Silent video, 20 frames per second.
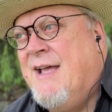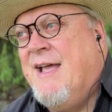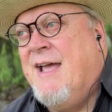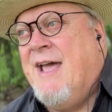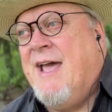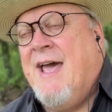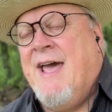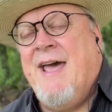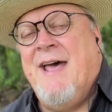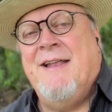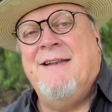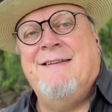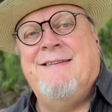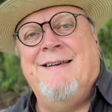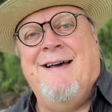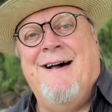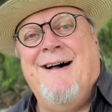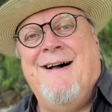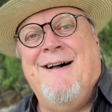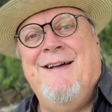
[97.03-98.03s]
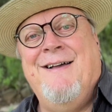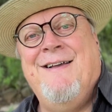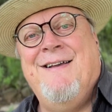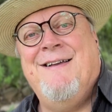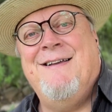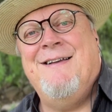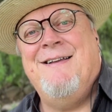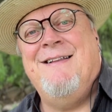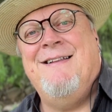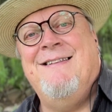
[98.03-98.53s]
And
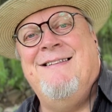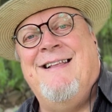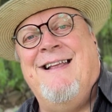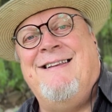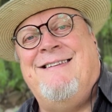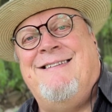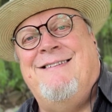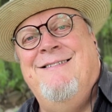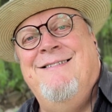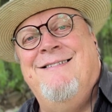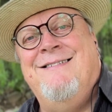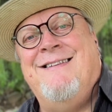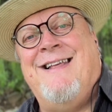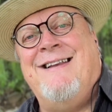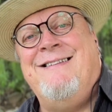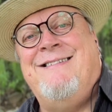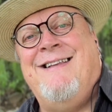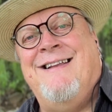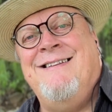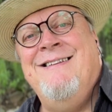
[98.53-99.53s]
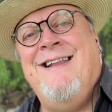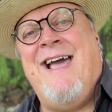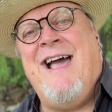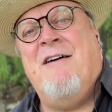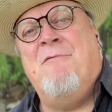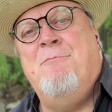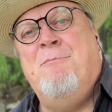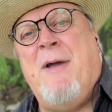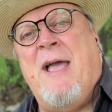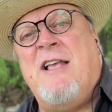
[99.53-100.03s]
they didn't
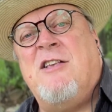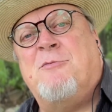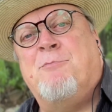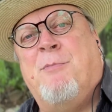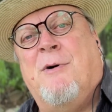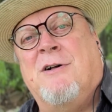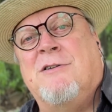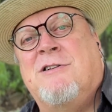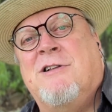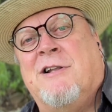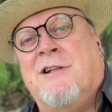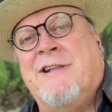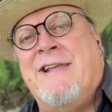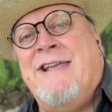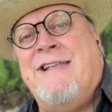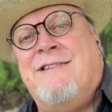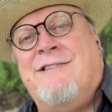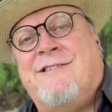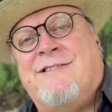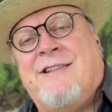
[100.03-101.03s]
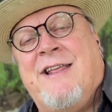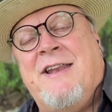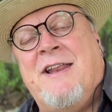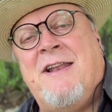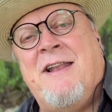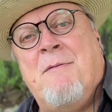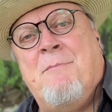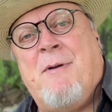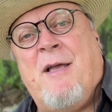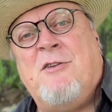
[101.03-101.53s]
have baseball cleats. They
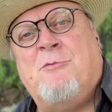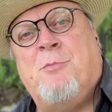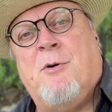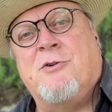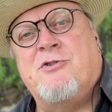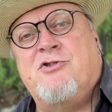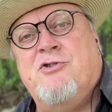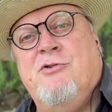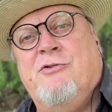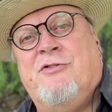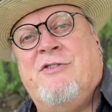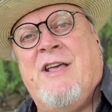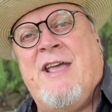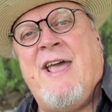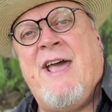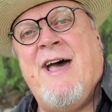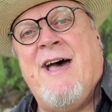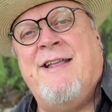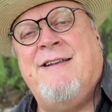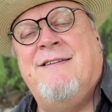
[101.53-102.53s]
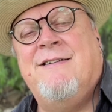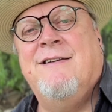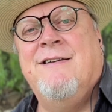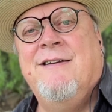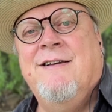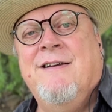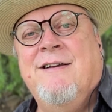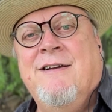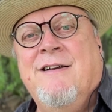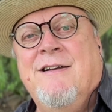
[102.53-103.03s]
didn't have baseball shoes. They had
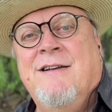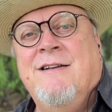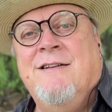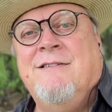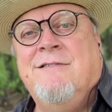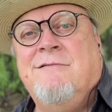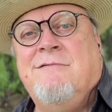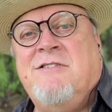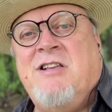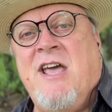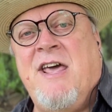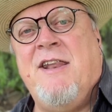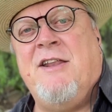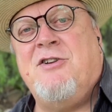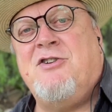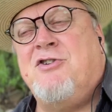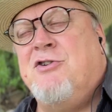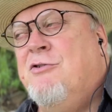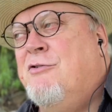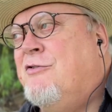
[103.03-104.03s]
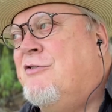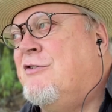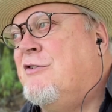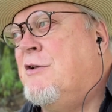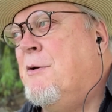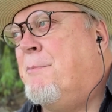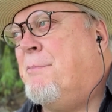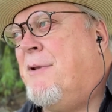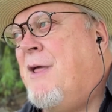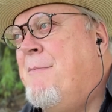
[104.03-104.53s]
tennis shoes
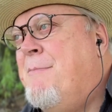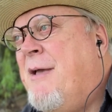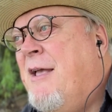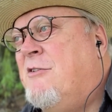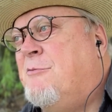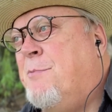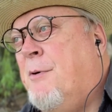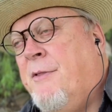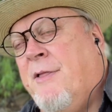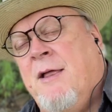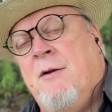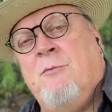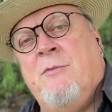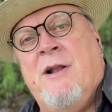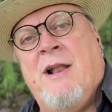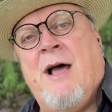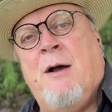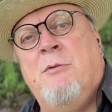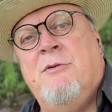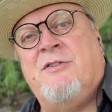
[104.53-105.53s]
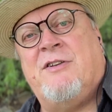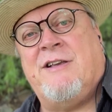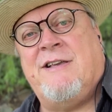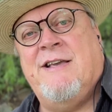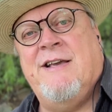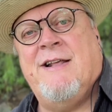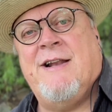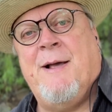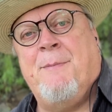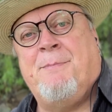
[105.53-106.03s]
to play baseball in. When I was a
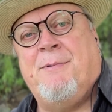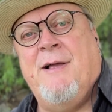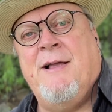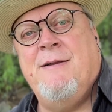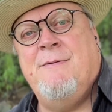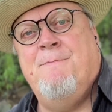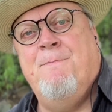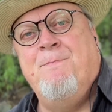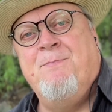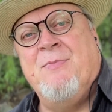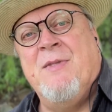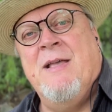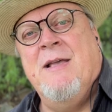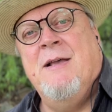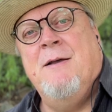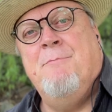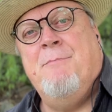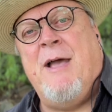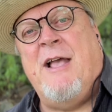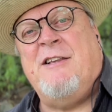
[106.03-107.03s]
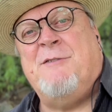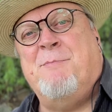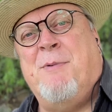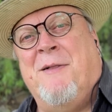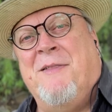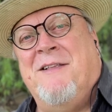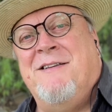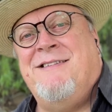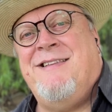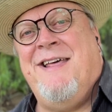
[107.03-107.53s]
kid, I played
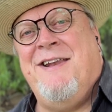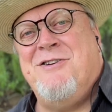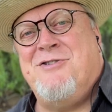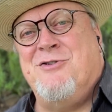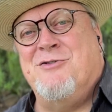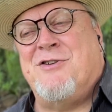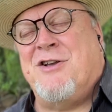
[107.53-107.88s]
baseball in tennis shoes.